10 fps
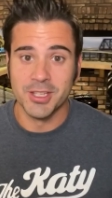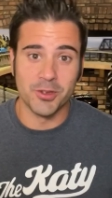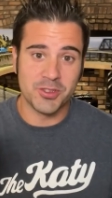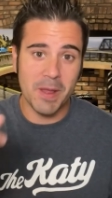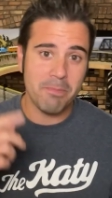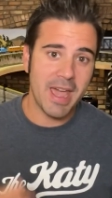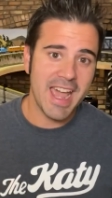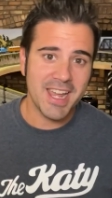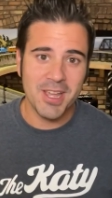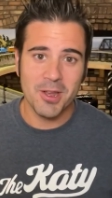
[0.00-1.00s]
So sit
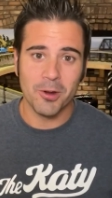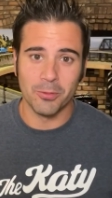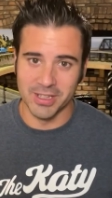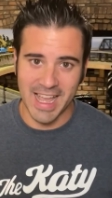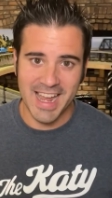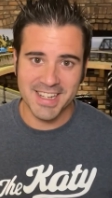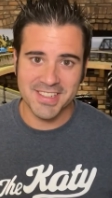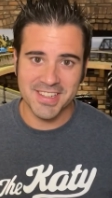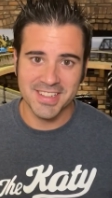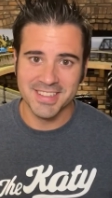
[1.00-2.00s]
back,
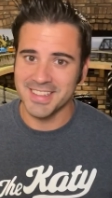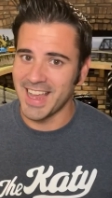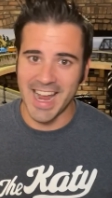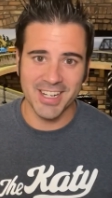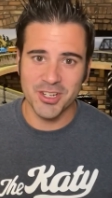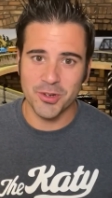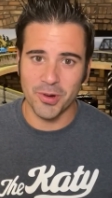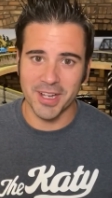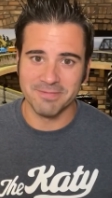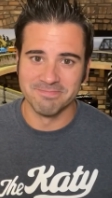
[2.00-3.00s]
relax, and enjoy.